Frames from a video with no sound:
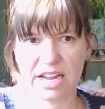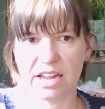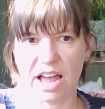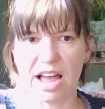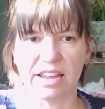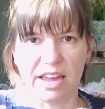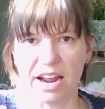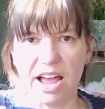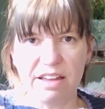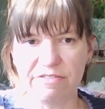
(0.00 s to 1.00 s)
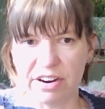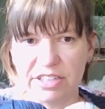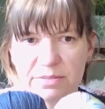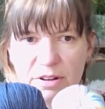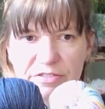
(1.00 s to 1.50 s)
again, I have very
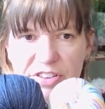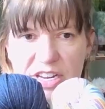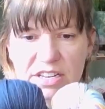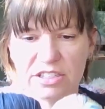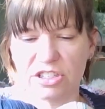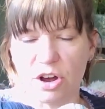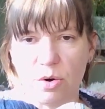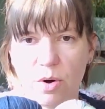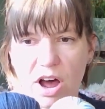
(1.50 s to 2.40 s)
small feet, so